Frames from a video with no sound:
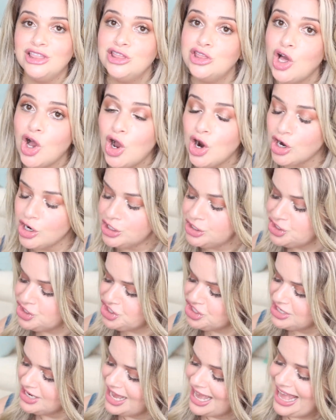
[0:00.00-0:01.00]

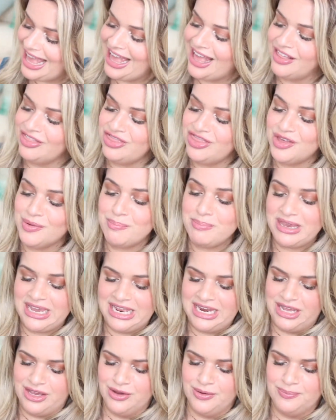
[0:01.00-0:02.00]
large and the
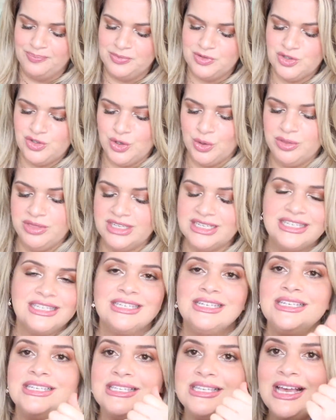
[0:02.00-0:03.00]
medium. So this
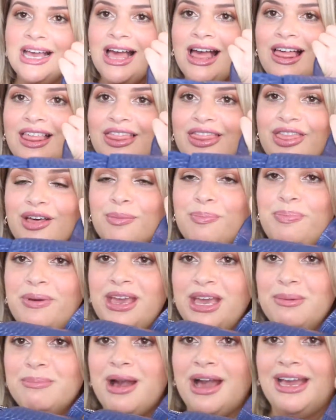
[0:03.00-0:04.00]
is the
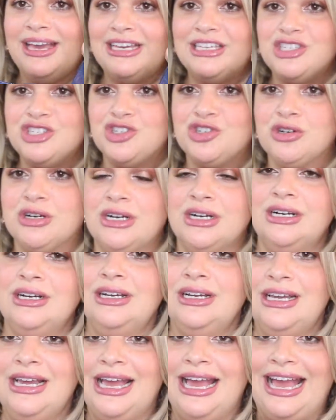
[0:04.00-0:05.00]
big Maestra
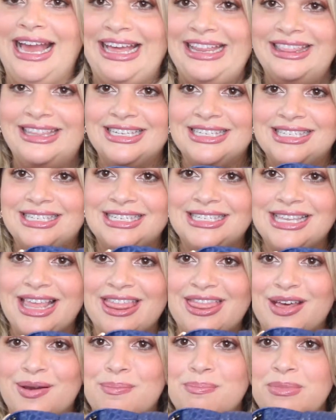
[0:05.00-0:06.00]
and this is
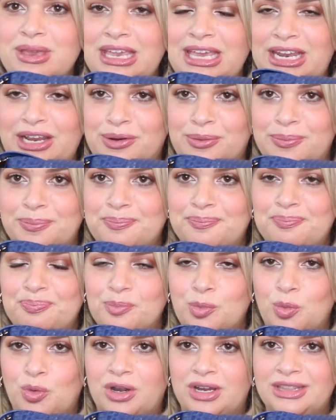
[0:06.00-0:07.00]
the medium
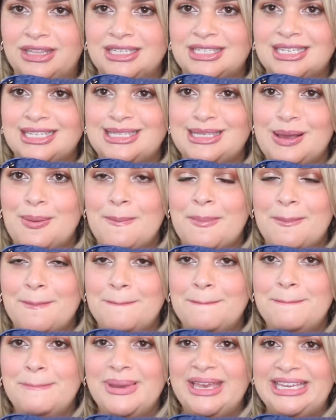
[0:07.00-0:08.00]
one. This is the
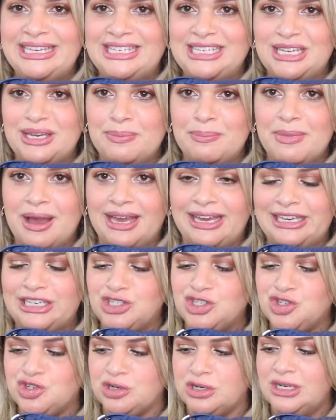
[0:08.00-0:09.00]
Midi
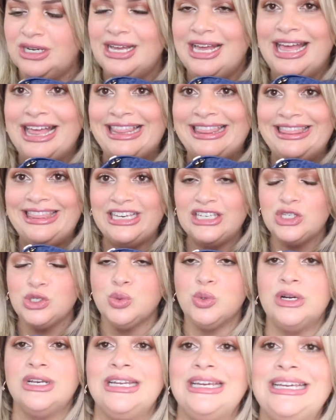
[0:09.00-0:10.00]
Maestra. This
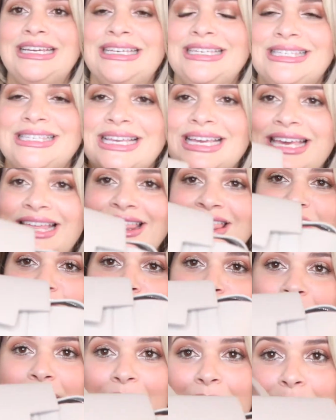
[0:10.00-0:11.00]
one is in the
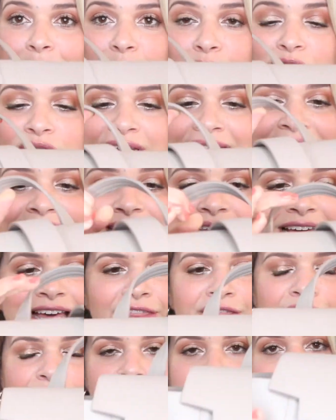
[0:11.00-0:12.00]
pebbled
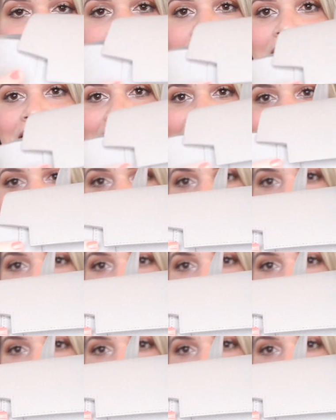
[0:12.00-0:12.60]
leather and